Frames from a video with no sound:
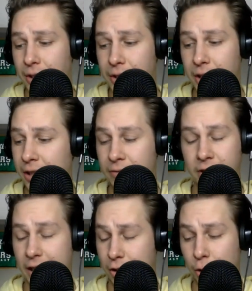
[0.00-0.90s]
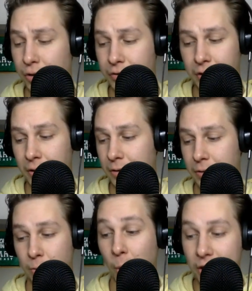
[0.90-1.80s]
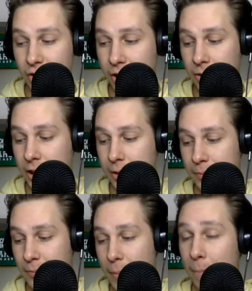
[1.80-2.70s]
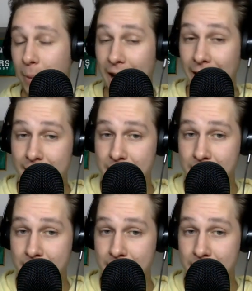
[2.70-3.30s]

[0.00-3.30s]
in Vancouver recently, but